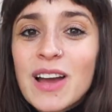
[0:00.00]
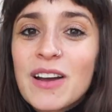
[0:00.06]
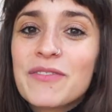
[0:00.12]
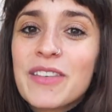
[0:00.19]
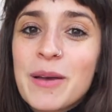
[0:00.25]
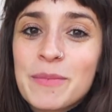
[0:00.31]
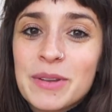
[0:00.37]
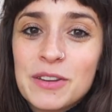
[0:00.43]
have
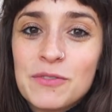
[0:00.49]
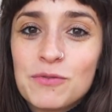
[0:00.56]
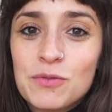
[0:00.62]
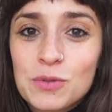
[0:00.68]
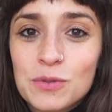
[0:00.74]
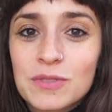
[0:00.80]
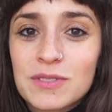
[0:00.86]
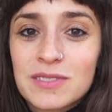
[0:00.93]
that many
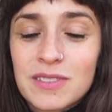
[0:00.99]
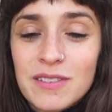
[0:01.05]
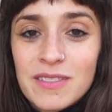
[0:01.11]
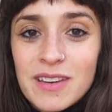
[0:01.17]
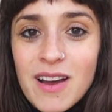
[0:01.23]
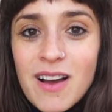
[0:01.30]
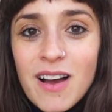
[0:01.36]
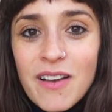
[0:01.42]
rules, so
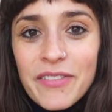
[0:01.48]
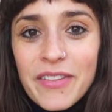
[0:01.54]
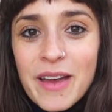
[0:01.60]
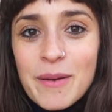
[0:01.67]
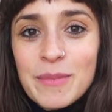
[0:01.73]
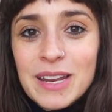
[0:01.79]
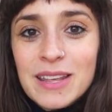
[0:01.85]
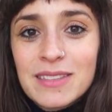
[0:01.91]
there aren't
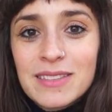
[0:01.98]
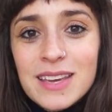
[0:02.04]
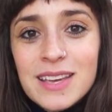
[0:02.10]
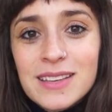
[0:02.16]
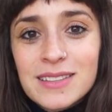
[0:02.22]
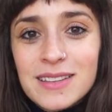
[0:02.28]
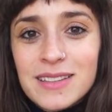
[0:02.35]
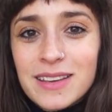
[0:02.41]
that many
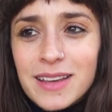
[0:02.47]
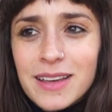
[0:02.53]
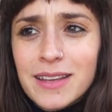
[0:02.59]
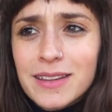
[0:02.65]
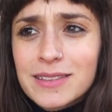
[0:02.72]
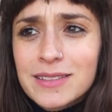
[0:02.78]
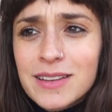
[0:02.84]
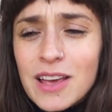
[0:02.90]
things that the
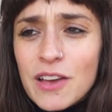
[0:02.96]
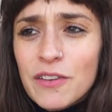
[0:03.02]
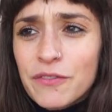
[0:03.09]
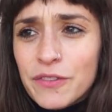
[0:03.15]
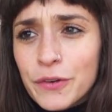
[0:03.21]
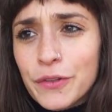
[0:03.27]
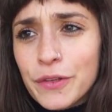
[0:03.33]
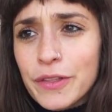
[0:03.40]
kids
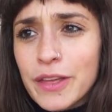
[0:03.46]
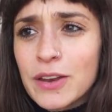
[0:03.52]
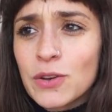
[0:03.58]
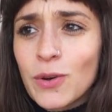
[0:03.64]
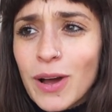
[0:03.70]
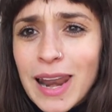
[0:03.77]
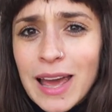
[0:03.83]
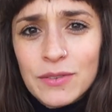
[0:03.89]
feel that they're
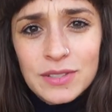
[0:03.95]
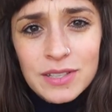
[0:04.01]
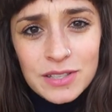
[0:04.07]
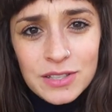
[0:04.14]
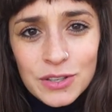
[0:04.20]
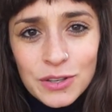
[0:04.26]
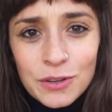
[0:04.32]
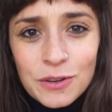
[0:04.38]
not allowed to
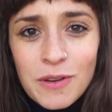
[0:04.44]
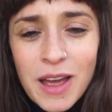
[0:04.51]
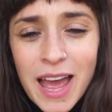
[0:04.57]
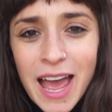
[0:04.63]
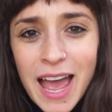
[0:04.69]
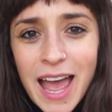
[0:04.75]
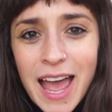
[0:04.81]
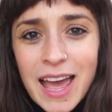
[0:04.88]
do,
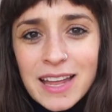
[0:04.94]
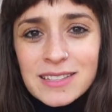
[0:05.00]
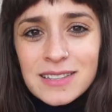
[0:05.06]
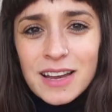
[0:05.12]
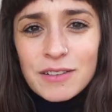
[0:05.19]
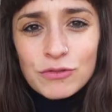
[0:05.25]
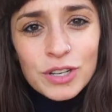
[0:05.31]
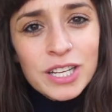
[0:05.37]
and
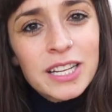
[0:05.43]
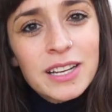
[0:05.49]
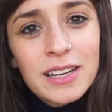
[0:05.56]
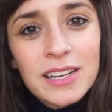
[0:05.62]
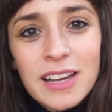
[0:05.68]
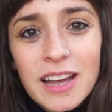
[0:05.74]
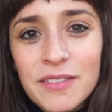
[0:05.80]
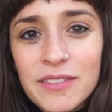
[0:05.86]

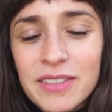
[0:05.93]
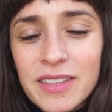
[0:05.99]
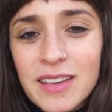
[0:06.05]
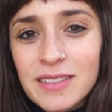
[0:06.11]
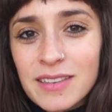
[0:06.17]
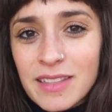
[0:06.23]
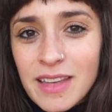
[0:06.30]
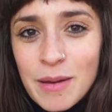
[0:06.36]
ironically I
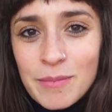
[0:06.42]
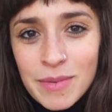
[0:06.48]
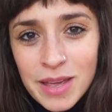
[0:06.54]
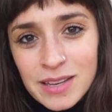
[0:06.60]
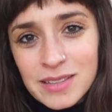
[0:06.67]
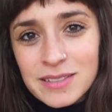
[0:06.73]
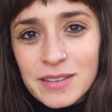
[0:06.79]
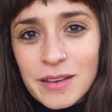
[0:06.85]
think that that
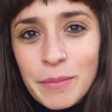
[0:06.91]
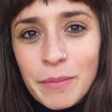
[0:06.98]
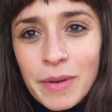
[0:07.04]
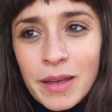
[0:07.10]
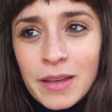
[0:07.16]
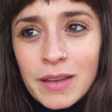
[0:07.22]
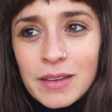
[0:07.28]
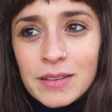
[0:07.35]
makes them
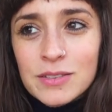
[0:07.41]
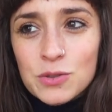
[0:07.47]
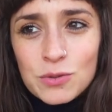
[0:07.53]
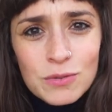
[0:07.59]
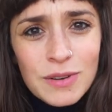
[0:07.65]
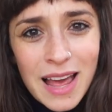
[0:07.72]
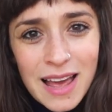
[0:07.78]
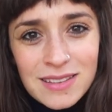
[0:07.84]
do
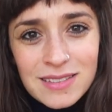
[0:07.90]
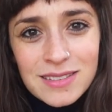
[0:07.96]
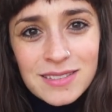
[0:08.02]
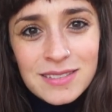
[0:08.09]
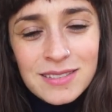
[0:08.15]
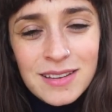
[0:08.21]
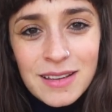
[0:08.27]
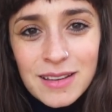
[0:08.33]

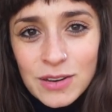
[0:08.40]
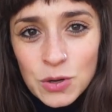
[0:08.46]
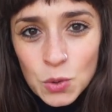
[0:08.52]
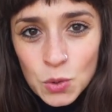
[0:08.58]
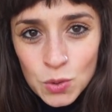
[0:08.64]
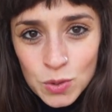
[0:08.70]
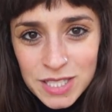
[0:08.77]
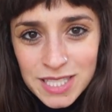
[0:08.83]
less
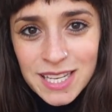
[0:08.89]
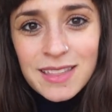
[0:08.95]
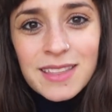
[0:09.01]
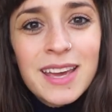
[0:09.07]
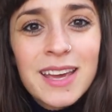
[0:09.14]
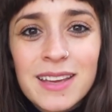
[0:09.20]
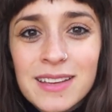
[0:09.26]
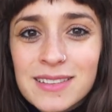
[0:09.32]
naughty
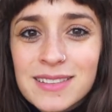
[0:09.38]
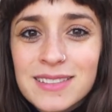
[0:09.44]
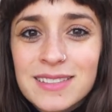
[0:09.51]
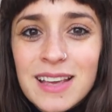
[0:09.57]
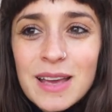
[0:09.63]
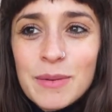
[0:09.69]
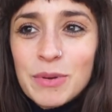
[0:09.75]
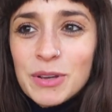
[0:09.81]
things
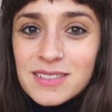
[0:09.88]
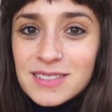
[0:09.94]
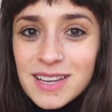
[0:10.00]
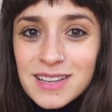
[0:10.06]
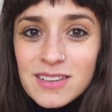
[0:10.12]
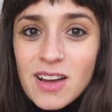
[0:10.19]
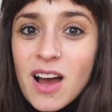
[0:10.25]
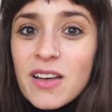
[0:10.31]
because
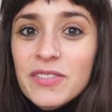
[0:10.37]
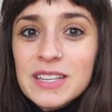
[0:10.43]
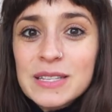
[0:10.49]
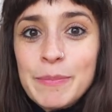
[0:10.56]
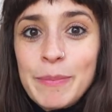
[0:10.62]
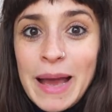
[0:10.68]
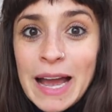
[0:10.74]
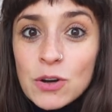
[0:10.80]
there aren't these
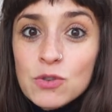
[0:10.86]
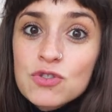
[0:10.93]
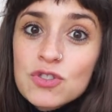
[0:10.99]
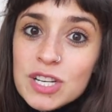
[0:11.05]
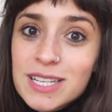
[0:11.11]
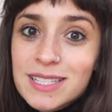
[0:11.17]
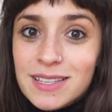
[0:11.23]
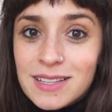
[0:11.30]

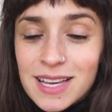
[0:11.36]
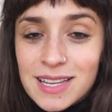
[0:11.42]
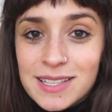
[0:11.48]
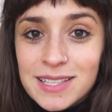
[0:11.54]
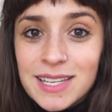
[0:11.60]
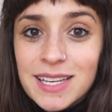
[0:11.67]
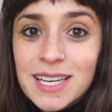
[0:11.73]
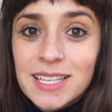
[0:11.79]
boundaries that they're
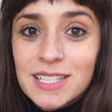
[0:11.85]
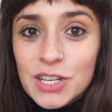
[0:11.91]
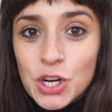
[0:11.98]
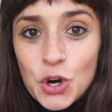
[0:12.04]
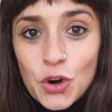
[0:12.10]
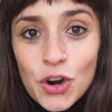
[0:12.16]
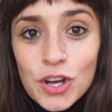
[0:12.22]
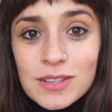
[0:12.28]
seeking to
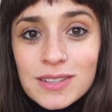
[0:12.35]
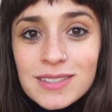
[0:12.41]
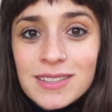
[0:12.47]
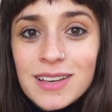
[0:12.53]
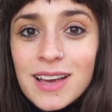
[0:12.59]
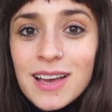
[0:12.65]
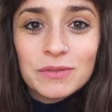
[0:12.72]
cross.